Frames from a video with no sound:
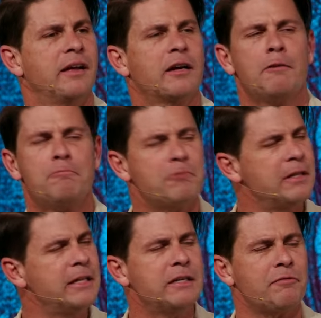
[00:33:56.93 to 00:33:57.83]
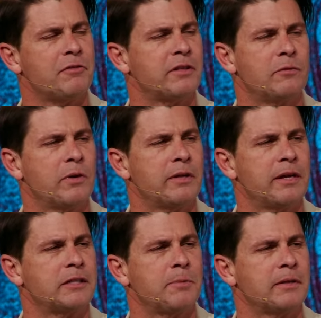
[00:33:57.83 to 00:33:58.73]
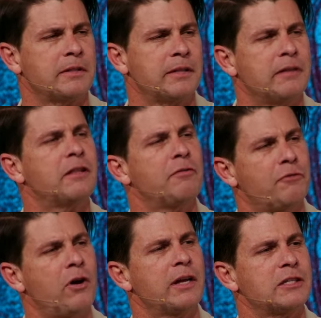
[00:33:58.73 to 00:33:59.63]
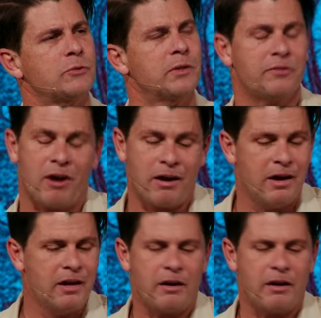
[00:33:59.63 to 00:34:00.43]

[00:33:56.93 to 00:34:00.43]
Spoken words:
Completely different than what they expected. They fought against the will of God.